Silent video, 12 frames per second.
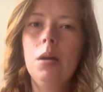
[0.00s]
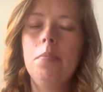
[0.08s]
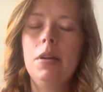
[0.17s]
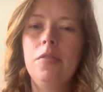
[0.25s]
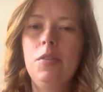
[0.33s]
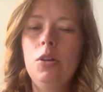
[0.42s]

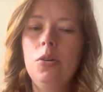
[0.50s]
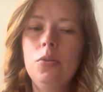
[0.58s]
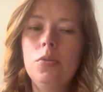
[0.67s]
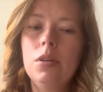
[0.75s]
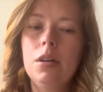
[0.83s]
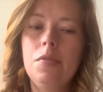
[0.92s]
But if
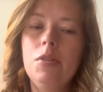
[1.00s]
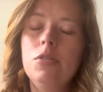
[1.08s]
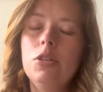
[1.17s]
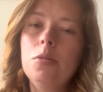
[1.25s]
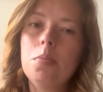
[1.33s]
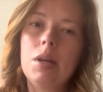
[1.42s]
you
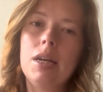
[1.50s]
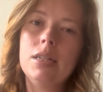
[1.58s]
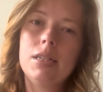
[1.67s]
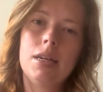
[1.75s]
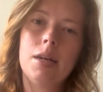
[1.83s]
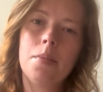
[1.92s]
do
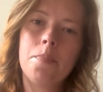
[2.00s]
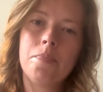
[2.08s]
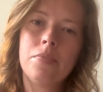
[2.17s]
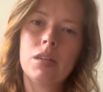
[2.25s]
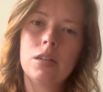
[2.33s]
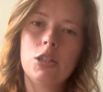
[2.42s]
plant it
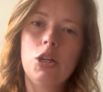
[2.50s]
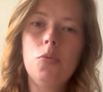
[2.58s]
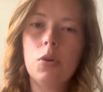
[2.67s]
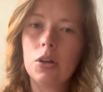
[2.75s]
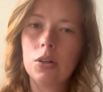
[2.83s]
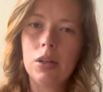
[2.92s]

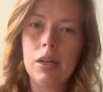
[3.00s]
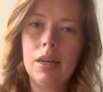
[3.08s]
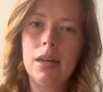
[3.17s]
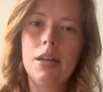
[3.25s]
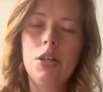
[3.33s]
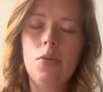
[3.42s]
too
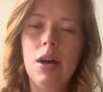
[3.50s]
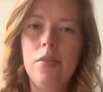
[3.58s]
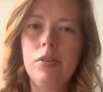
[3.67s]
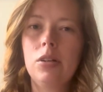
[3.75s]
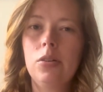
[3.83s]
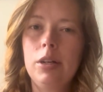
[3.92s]
early and you
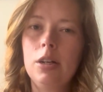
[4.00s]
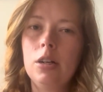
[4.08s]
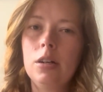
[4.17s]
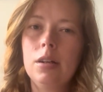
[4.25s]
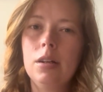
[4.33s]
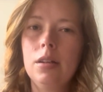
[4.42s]
haven't
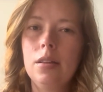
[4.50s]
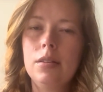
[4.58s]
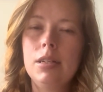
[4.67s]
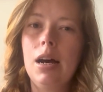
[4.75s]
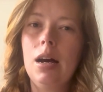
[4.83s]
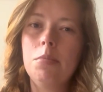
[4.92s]
cleared
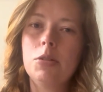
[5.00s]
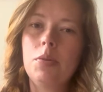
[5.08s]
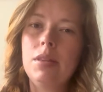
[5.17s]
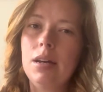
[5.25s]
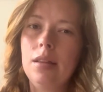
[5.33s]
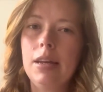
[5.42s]
time
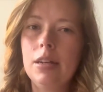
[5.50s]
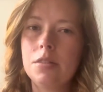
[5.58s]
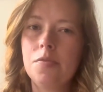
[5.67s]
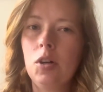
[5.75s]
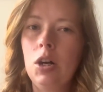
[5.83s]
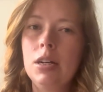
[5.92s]
between that
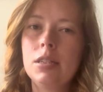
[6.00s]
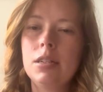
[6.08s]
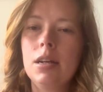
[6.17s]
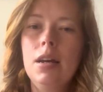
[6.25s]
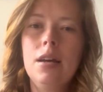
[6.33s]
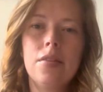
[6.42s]
latest
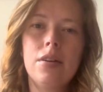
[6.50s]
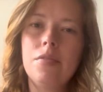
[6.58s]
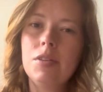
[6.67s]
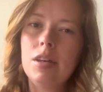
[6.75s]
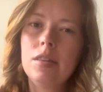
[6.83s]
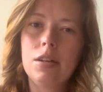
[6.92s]
frost, then
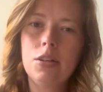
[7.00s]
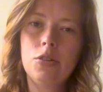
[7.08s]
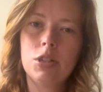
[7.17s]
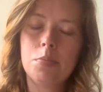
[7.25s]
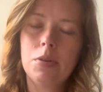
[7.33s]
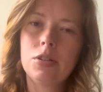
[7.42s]
everything that you
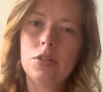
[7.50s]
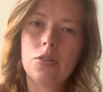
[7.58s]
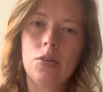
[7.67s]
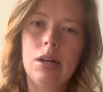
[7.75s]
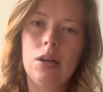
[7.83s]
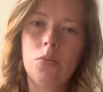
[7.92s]
just put into the
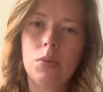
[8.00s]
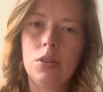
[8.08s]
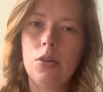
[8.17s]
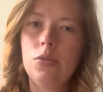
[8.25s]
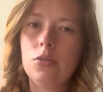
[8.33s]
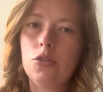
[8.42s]
ground with
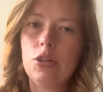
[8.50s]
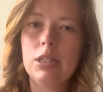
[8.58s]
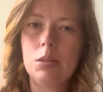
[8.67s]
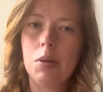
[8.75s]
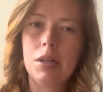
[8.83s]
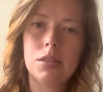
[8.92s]
those
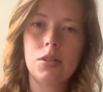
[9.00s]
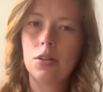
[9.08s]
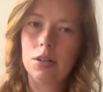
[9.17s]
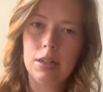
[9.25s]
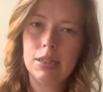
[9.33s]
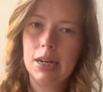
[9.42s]
transplants are
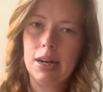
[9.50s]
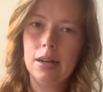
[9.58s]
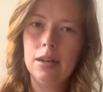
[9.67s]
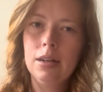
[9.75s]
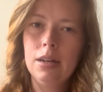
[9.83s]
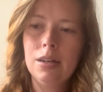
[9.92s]
going to die.